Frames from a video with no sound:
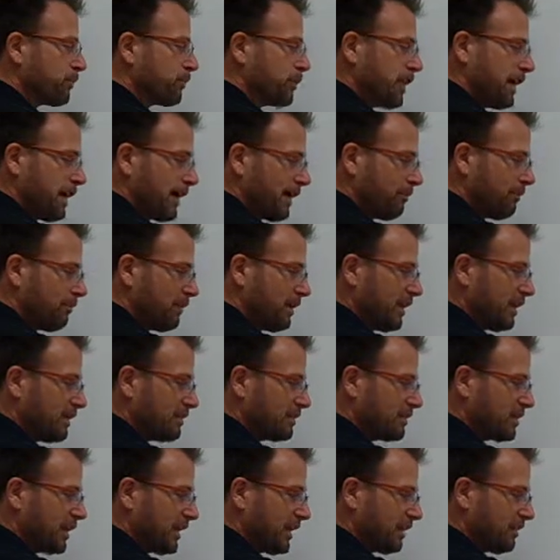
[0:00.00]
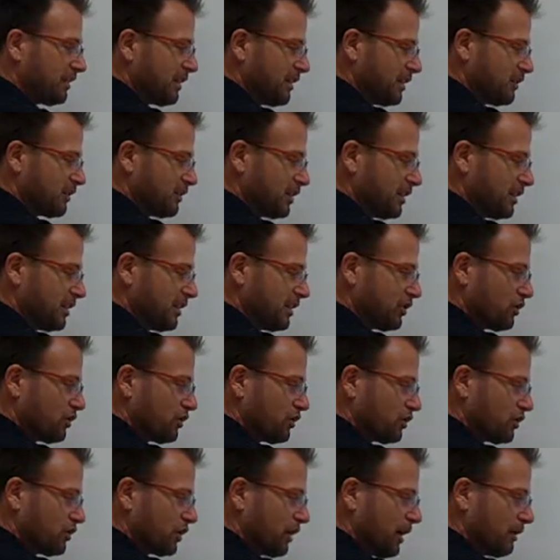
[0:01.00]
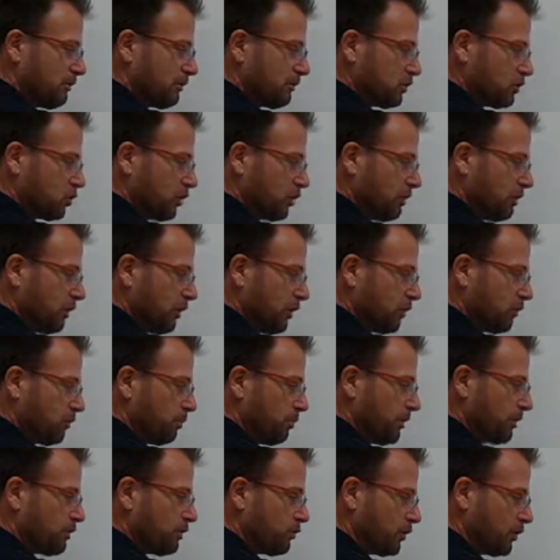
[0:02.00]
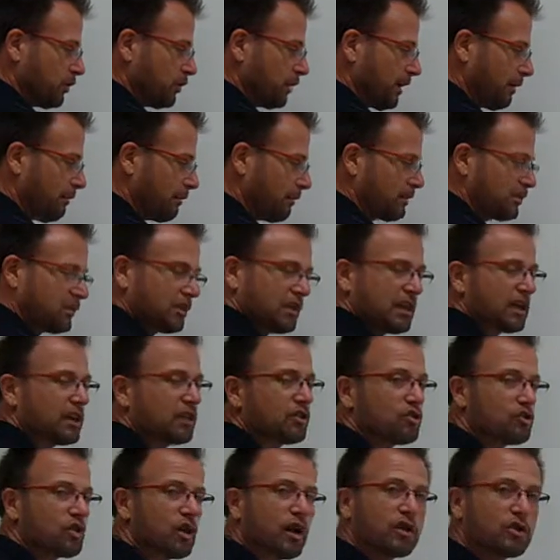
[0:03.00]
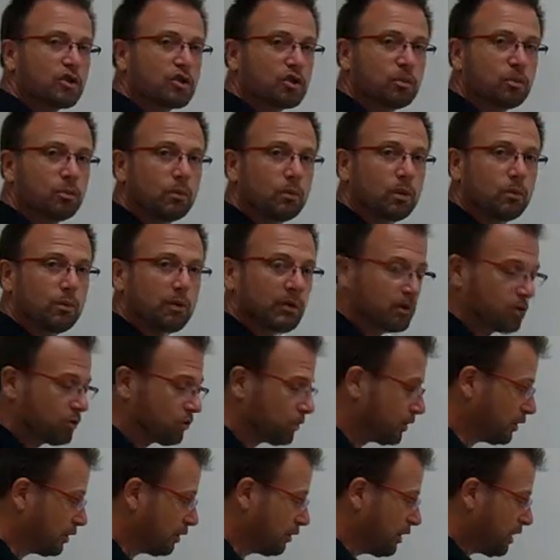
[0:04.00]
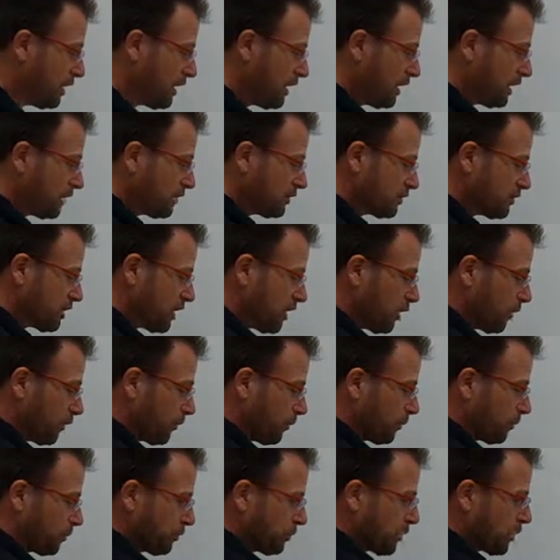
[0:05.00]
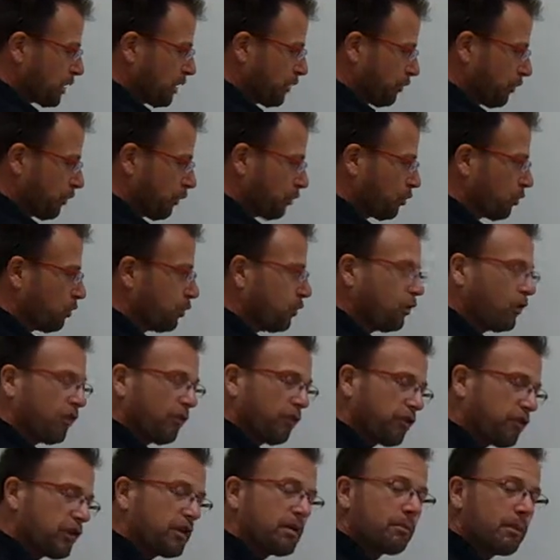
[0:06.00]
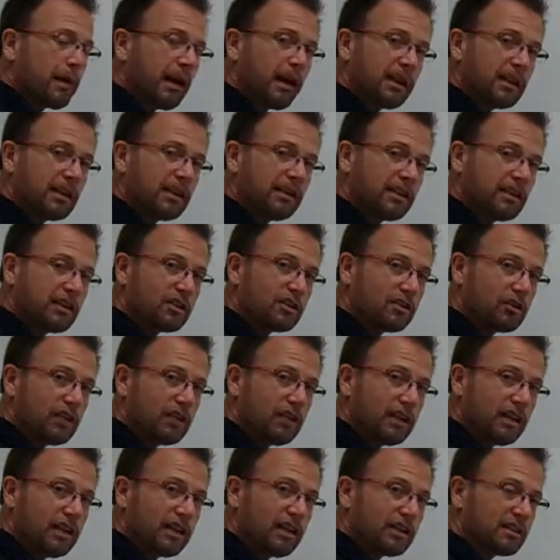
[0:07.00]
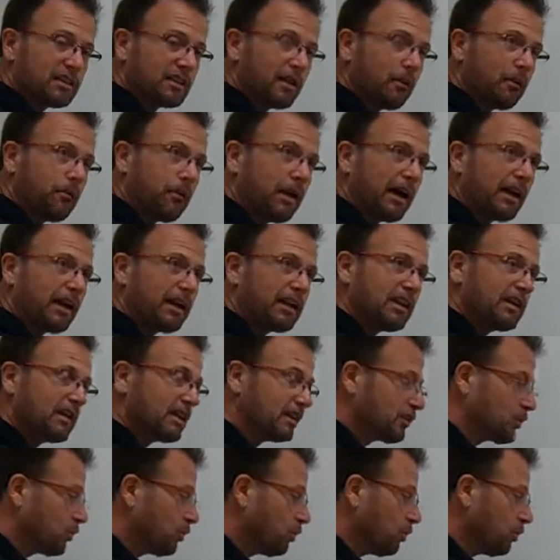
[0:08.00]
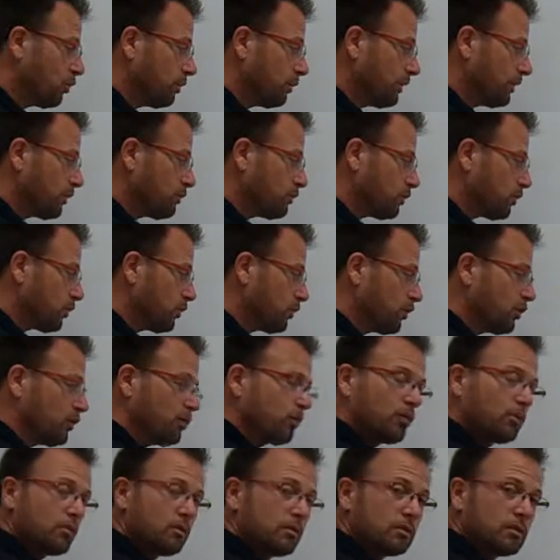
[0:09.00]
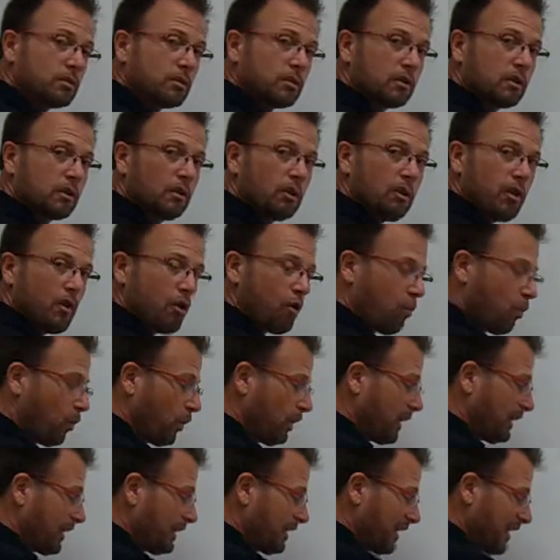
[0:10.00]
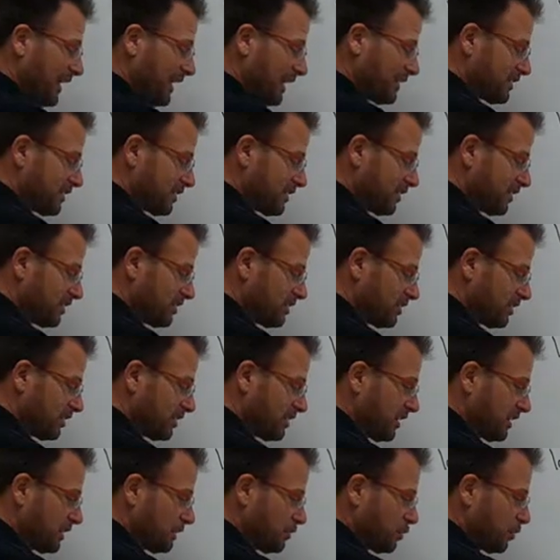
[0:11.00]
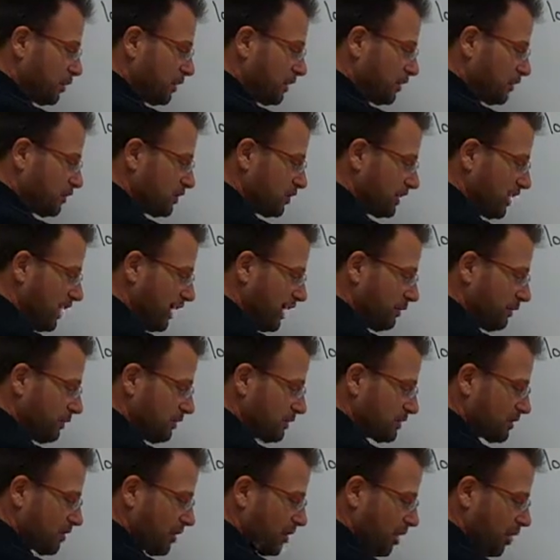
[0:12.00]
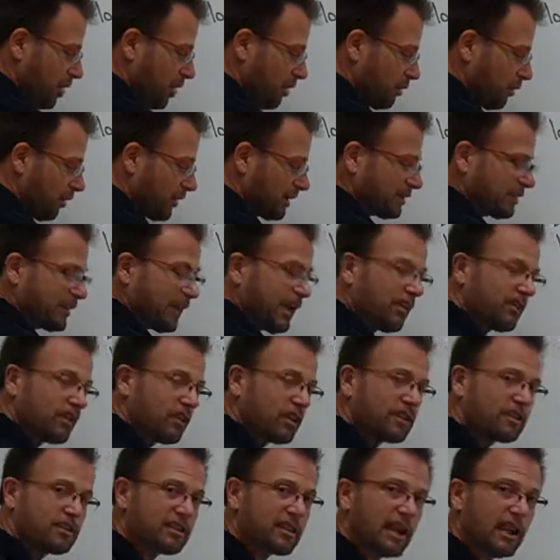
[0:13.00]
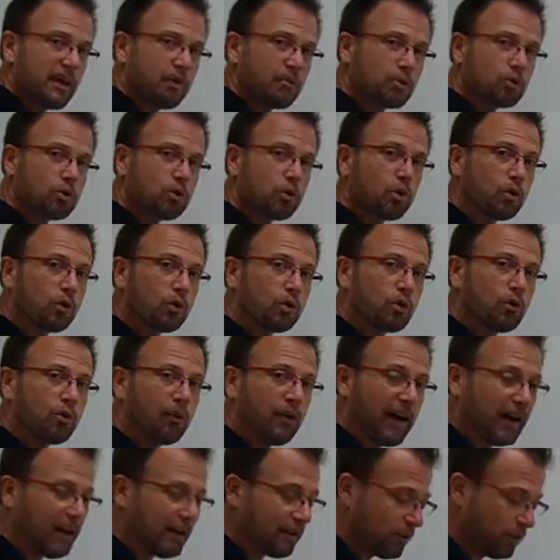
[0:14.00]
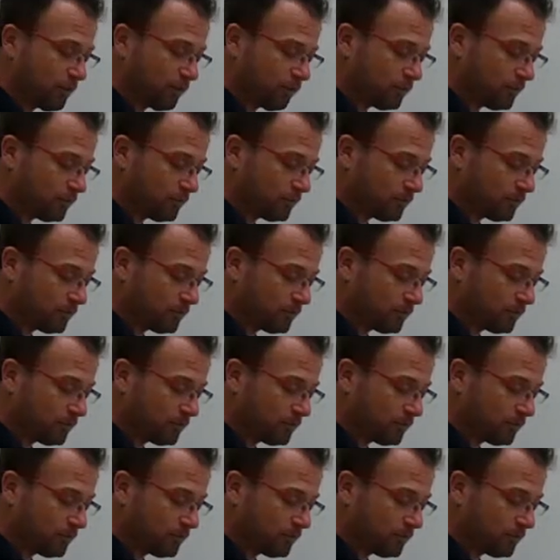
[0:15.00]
That means that these conditional statements would both be true. That means the conjunction would be true. So the rule for the biconditional is a biconditional will be true when its constitutive statements always have the same truth value.